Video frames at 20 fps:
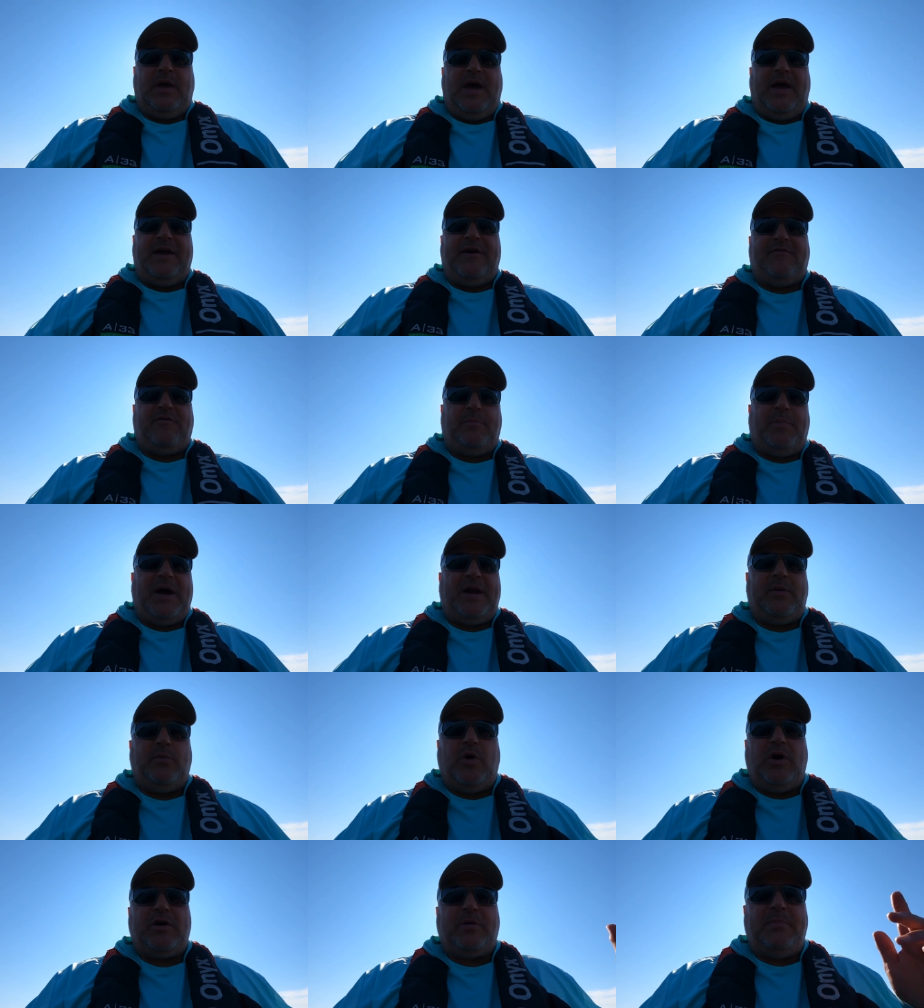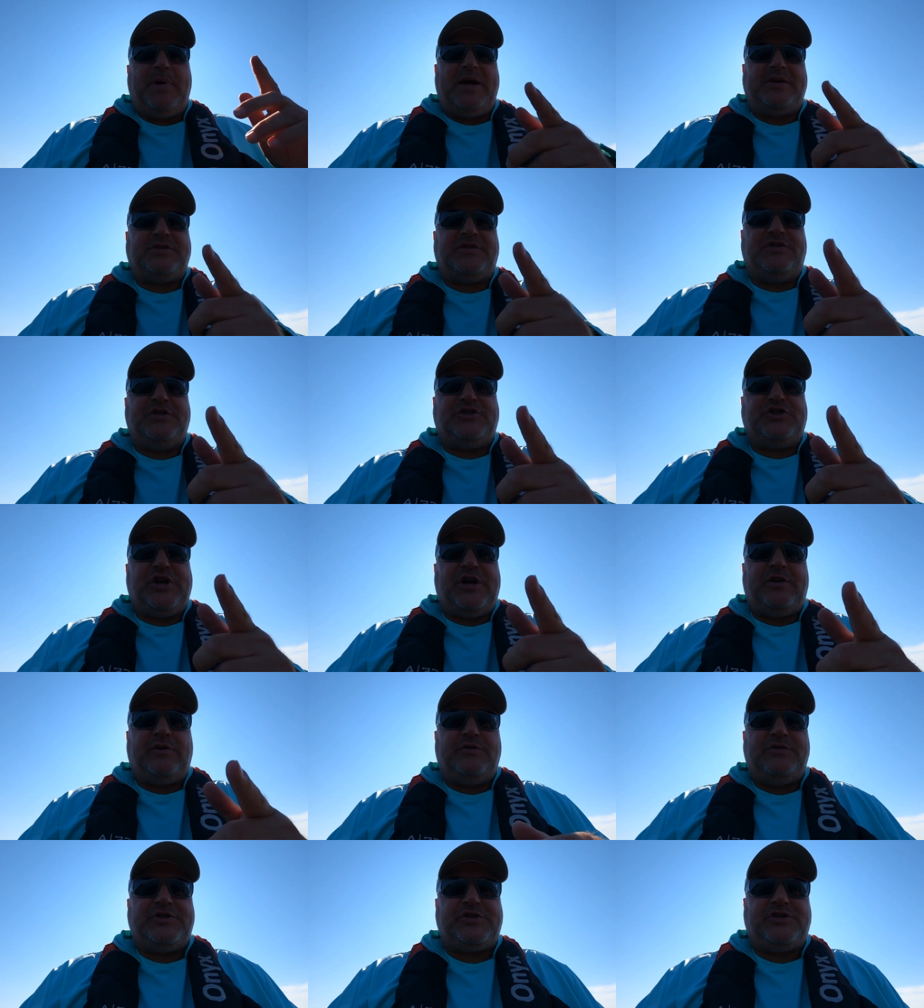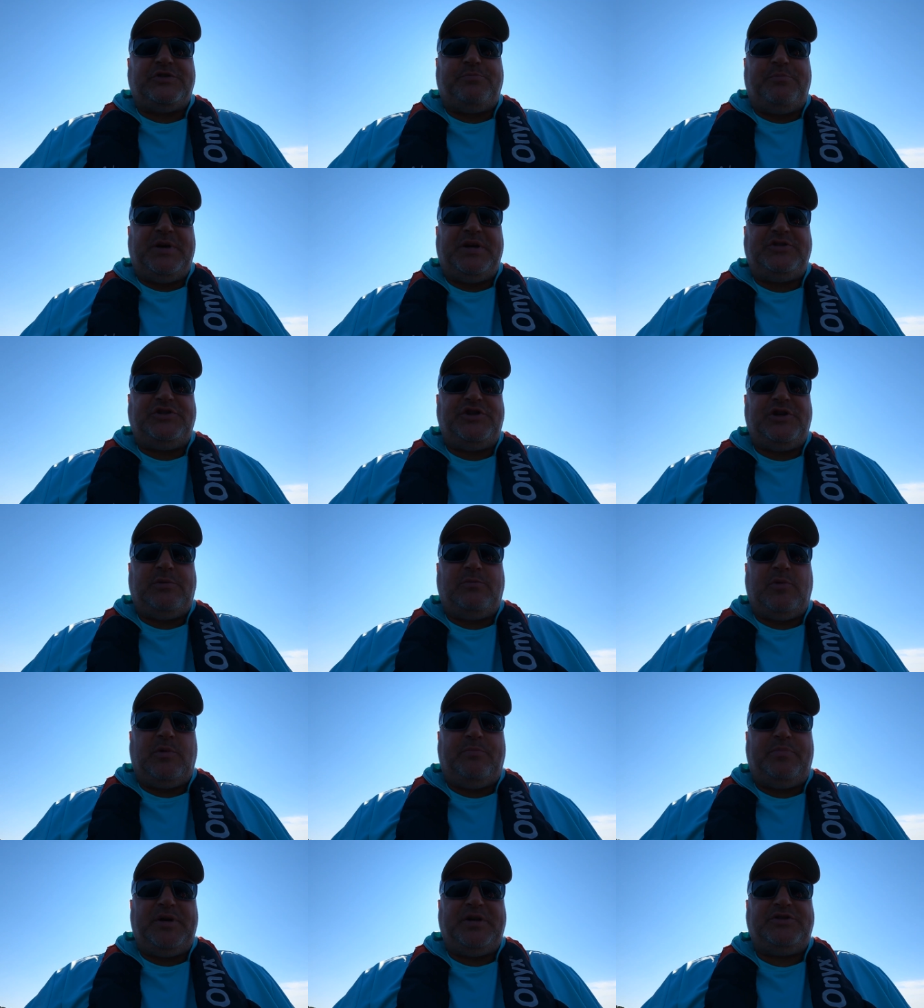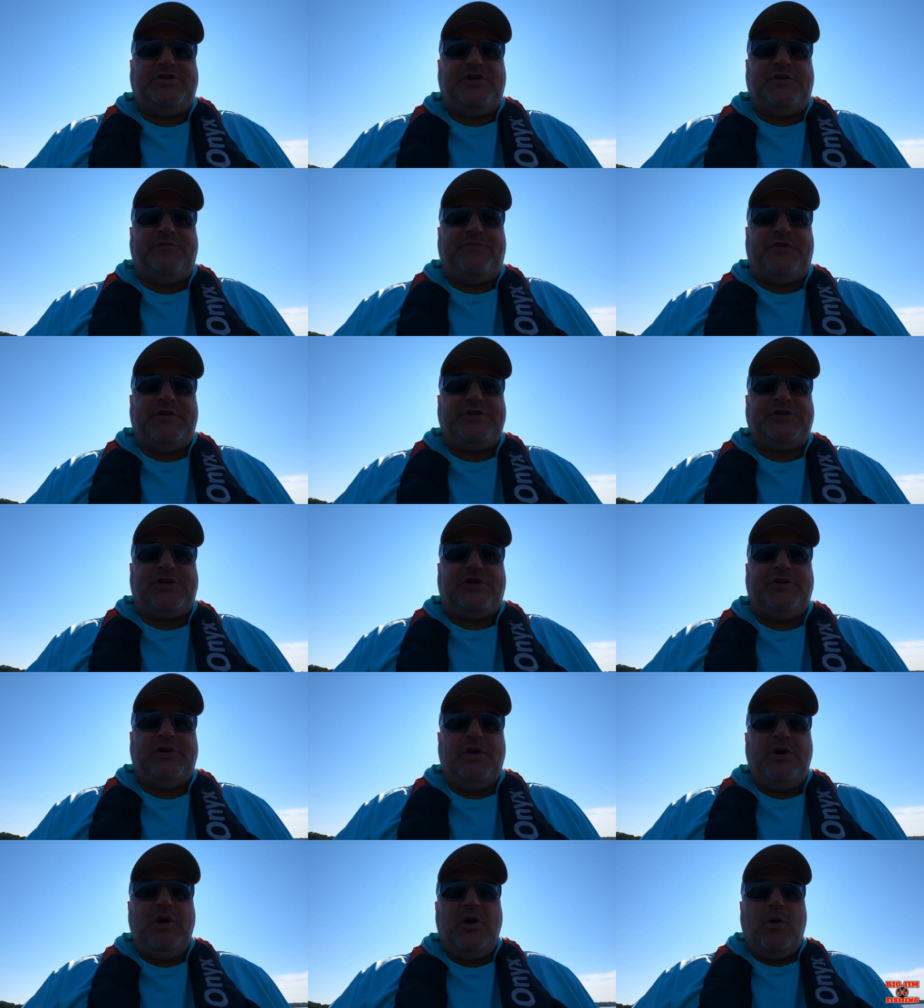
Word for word: Hey everybody, welcome back to the channel. This is Big Jim with Big Jim Fishing.